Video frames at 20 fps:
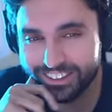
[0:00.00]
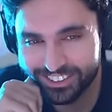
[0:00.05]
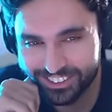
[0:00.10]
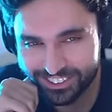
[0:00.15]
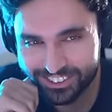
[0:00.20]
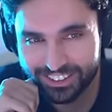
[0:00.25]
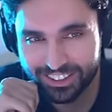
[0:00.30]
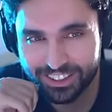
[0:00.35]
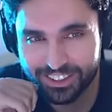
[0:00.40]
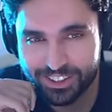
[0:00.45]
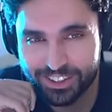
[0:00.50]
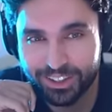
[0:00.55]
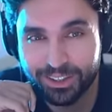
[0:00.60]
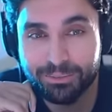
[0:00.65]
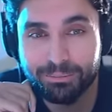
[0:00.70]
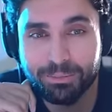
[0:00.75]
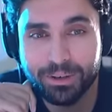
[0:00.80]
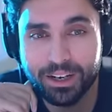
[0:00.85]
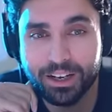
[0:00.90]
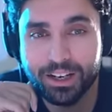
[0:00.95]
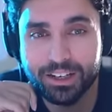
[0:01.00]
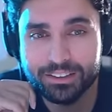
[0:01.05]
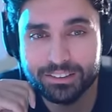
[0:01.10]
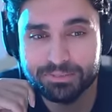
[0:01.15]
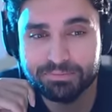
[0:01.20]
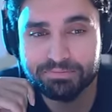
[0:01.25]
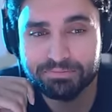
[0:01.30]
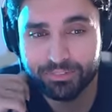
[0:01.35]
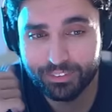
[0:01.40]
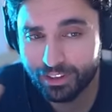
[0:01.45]
a discussion, but
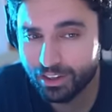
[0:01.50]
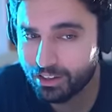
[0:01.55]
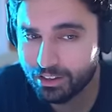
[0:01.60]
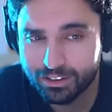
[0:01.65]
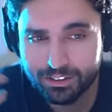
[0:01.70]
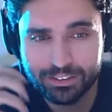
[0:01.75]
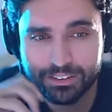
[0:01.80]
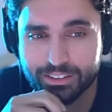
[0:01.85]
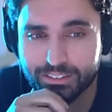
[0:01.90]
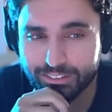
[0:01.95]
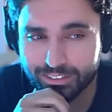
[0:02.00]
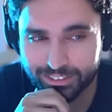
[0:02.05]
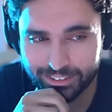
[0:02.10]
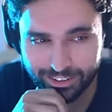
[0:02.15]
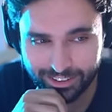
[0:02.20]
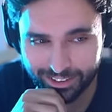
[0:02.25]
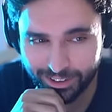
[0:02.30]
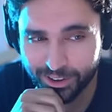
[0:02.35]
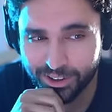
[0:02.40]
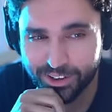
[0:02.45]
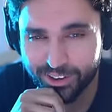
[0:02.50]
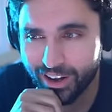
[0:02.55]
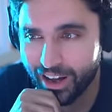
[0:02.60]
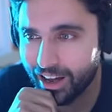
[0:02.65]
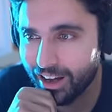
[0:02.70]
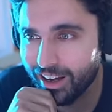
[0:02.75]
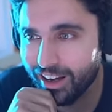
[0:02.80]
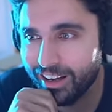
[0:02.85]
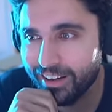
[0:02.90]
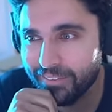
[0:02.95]
you know,
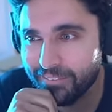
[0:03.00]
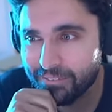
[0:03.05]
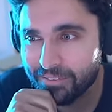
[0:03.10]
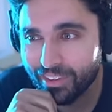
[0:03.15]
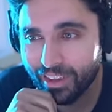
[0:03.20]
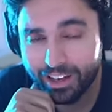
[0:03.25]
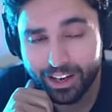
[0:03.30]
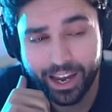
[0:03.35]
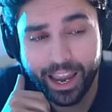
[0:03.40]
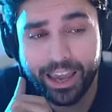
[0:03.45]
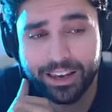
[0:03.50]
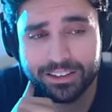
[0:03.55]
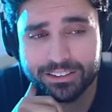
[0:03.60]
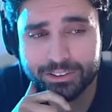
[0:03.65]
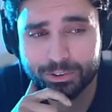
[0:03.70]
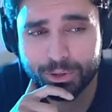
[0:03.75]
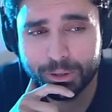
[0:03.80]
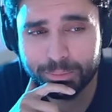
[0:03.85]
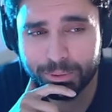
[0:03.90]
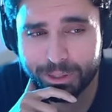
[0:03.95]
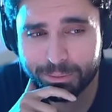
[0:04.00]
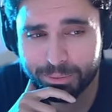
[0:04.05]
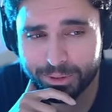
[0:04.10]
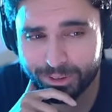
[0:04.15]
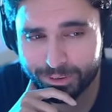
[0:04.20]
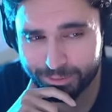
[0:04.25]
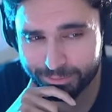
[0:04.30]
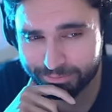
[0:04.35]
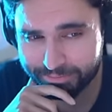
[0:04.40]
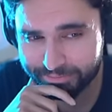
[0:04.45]
uh, 83
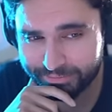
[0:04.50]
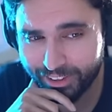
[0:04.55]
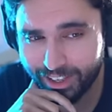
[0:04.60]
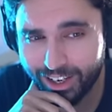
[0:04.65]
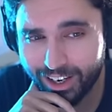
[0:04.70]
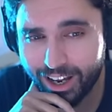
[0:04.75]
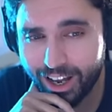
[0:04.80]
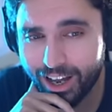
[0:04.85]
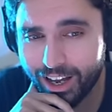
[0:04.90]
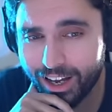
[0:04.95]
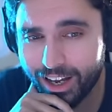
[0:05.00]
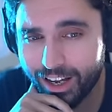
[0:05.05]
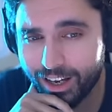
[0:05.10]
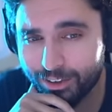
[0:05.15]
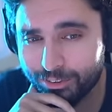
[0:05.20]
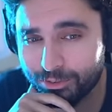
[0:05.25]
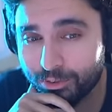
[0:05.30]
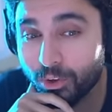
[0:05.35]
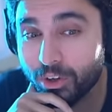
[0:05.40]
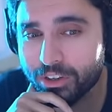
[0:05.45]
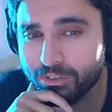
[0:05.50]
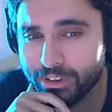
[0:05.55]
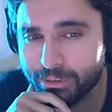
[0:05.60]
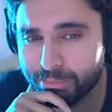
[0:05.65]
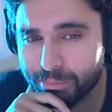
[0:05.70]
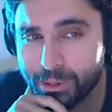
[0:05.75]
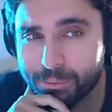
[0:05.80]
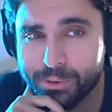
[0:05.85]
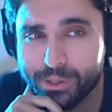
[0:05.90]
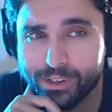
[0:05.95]
people, uh,
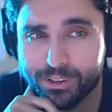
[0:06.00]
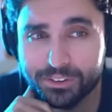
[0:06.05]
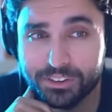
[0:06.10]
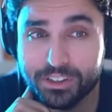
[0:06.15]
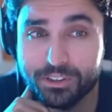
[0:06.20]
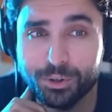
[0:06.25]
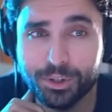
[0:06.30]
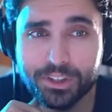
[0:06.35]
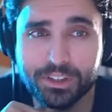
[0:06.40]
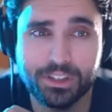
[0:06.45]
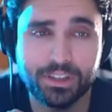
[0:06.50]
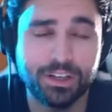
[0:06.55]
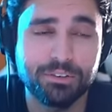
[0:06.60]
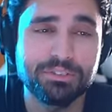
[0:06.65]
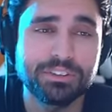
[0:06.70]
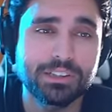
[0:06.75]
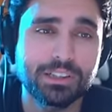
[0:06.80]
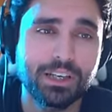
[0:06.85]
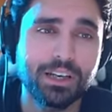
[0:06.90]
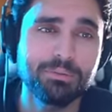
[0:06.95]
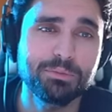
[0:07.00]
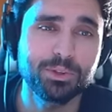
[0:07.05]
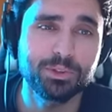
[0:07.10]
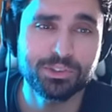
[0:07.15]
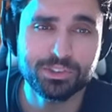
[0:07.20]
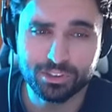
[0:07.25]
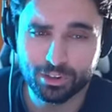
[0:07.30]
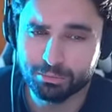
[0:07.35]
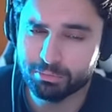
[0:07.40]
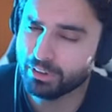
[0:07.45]
41 people currently loving the game though.
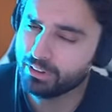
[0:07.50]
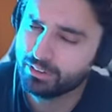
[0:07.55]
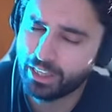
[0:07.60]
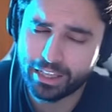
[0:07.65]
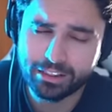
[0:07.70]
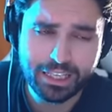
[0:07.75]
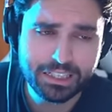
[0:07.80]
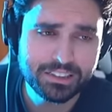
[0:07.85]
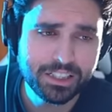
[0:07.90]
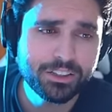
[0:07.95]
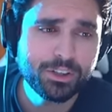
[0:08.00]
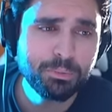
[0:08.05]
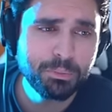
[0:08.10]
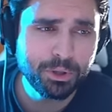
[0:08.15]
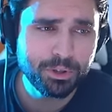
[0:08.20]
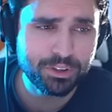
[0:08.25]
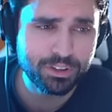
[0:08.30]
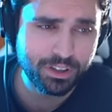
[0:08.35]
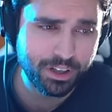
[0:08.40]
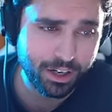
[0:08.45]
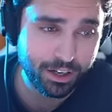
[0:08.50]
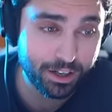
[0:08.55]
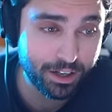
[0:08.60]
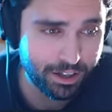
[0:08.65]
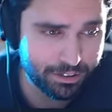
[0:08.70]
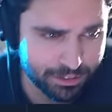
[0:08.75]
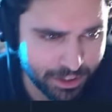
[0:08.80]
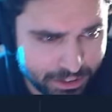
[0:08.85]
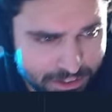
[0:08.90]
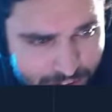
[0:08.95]
So, but that, that's a community.
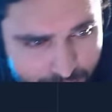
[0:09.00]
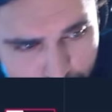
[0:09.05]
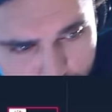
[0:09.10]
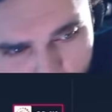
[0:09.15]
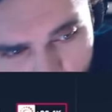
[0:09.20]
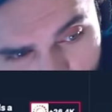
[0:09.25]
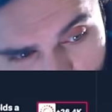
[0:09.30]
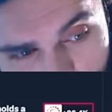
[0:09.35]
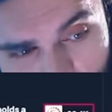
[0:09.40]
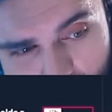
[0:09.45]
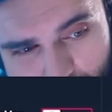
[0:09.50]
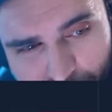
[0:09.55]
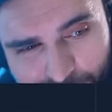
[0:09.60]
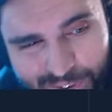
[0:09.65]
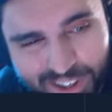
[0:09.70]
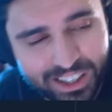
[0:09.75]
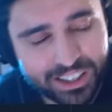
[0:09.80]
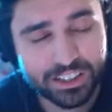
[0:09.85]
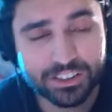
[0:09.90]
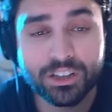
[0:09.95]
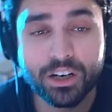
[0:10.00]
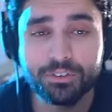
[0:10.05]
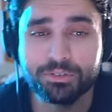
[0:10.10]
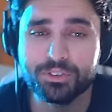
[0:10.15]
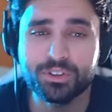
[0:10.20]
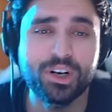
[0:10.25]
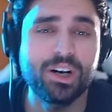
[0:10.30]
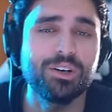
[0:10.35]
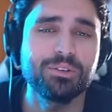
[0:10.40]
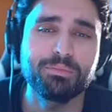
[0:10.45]
Uh, that's a community. We got a
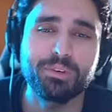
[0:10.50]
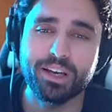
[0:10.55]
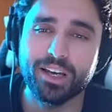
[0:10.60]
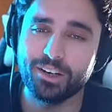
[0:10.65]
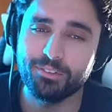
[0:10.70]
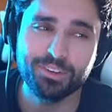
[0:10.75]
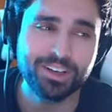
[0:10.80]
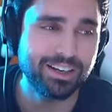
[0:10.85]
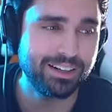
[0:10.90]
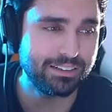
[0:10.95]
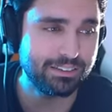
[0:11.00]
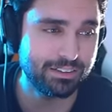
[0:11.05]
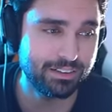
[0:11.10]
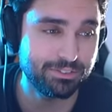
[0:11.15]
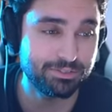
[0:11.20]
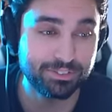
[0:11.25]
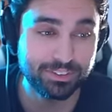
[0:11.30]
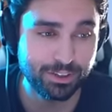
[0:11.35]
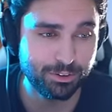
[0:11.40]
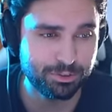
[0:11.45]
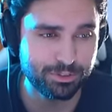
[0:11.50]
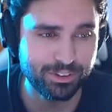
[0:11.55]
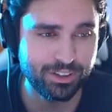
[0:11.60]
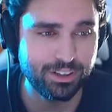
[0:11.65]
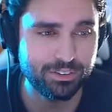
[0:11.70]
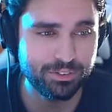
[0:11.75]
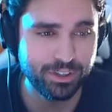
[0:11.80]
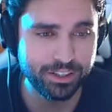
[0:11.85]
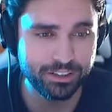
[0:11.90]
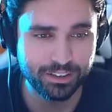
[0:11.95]
tough crowd, man. We got a tough, tough.
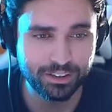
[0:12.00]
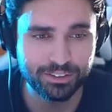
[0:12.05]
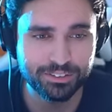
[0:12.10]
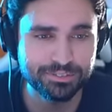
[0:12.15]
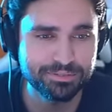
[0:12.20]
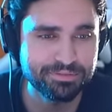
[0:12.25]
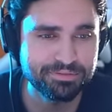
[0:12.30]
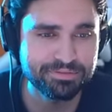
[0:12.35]
Players crowd, in a positive